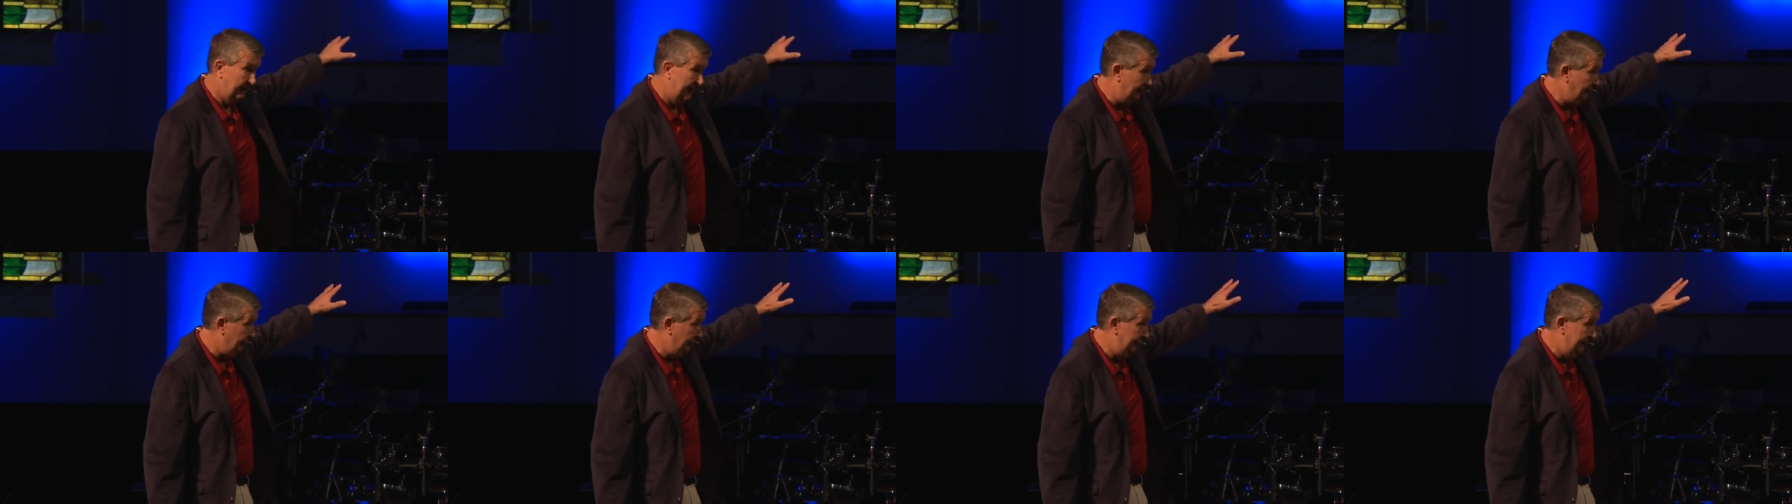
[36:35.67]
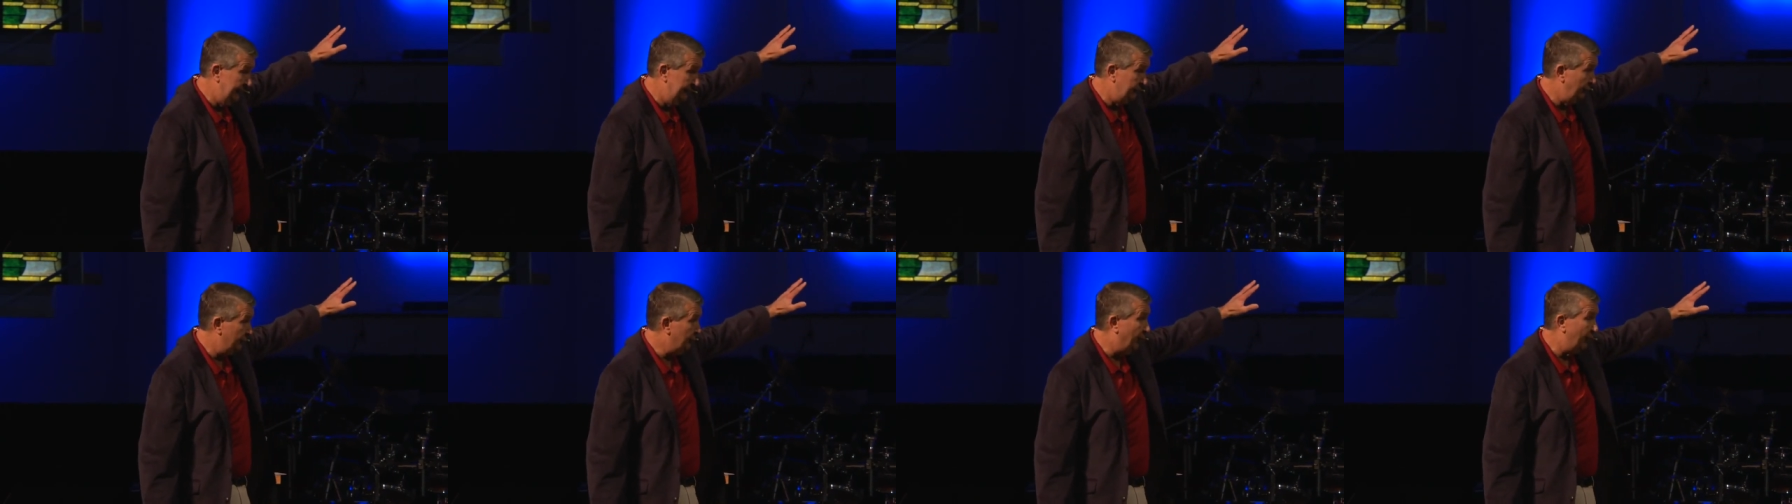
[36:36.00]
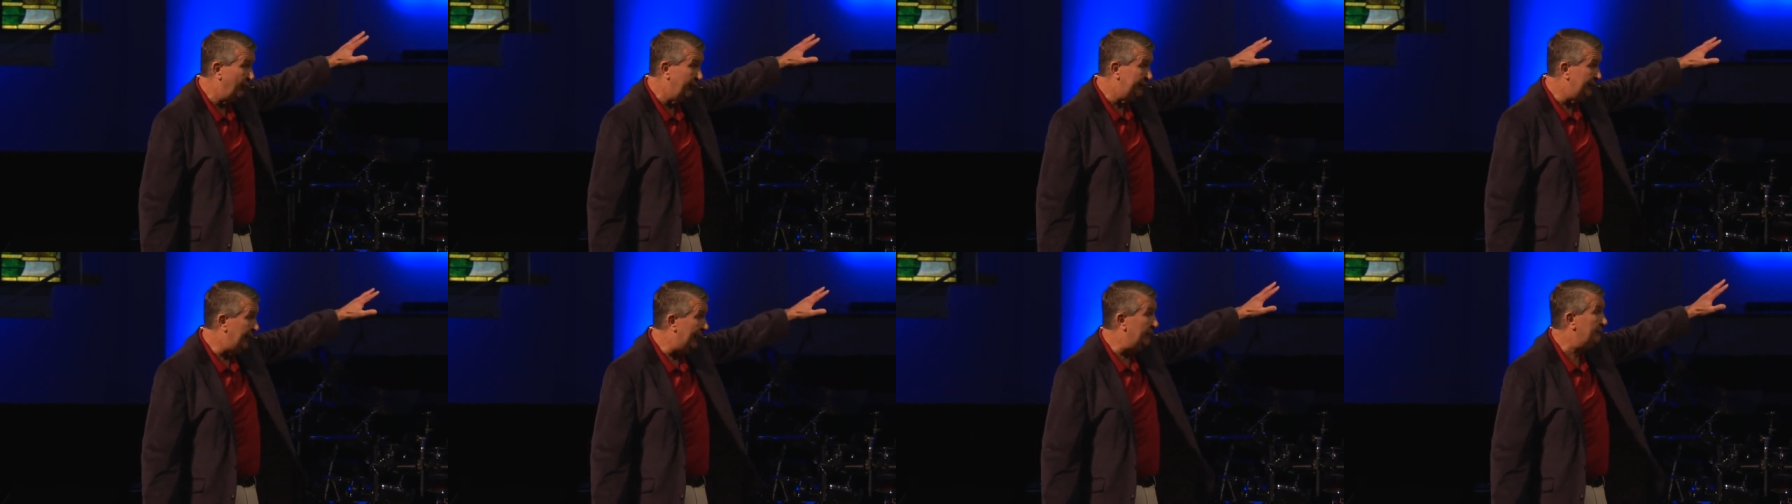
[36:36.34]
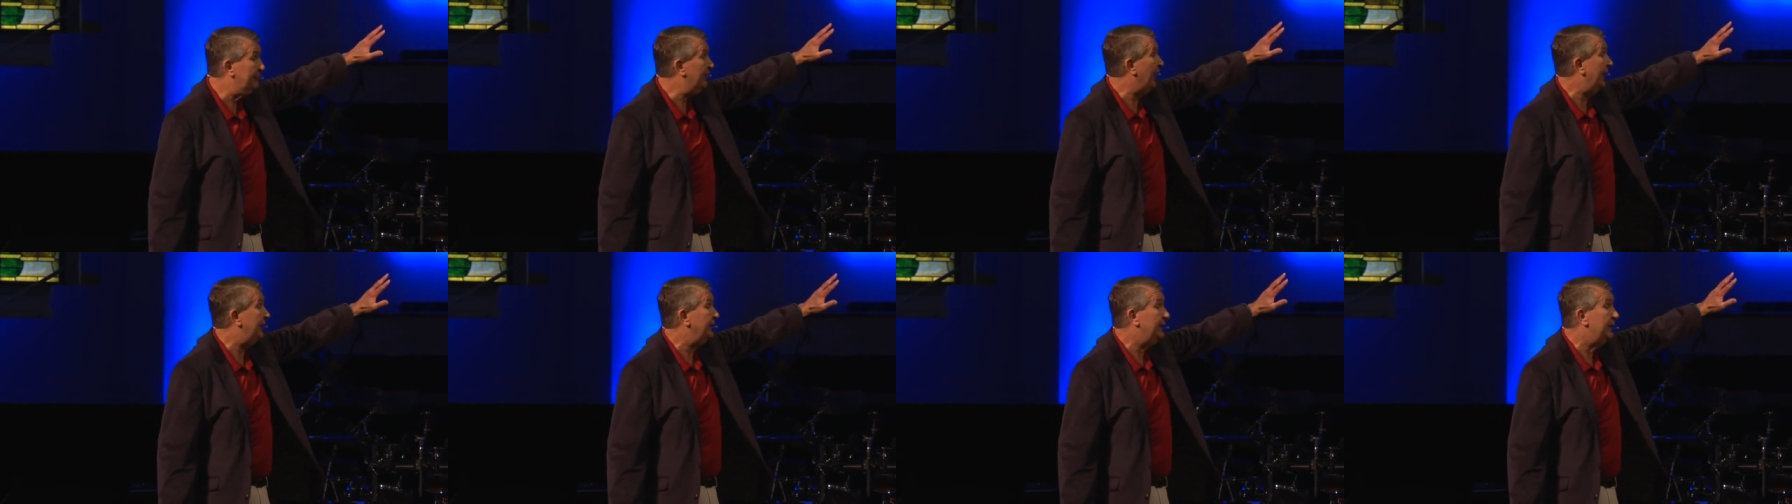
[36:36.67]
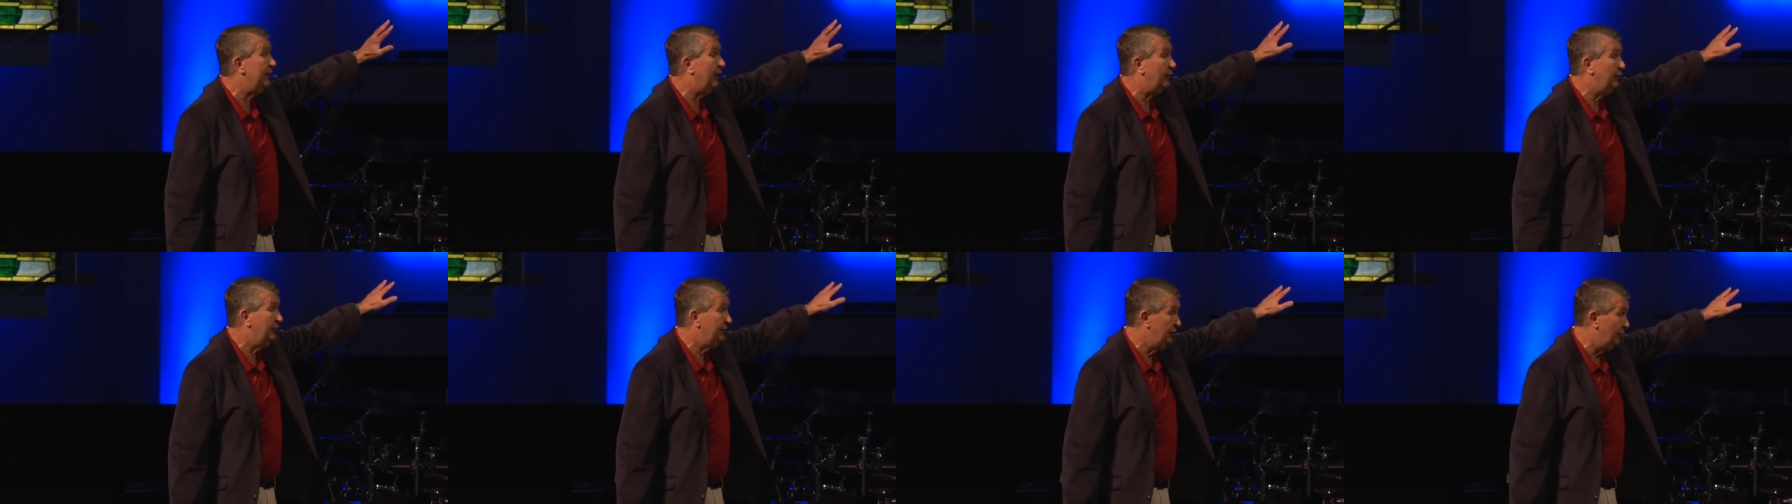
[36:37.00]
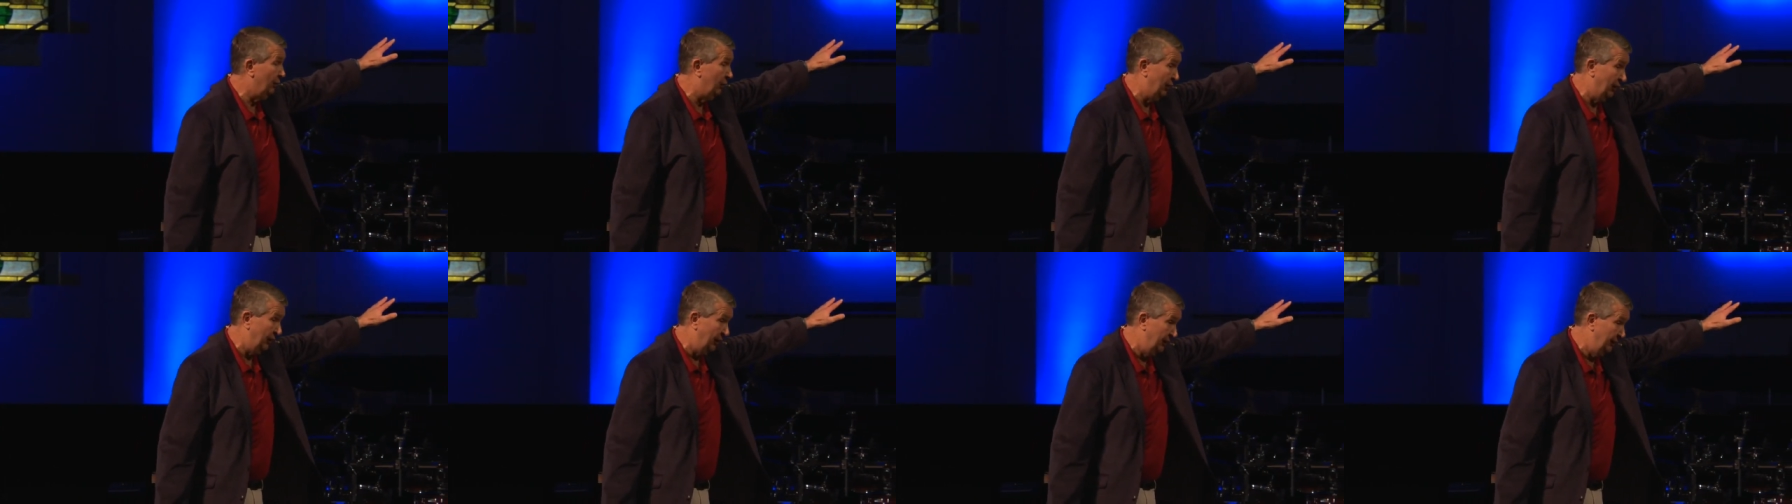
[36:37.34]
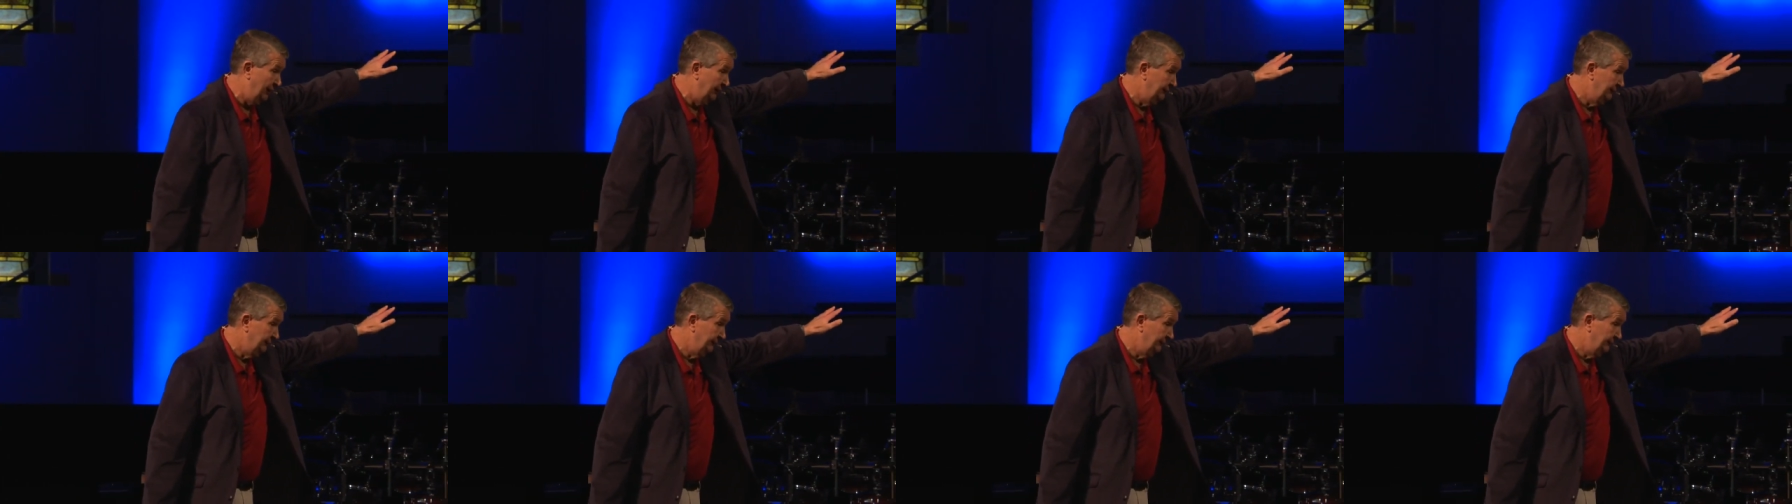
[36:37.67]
I would never point you out, but I know you are.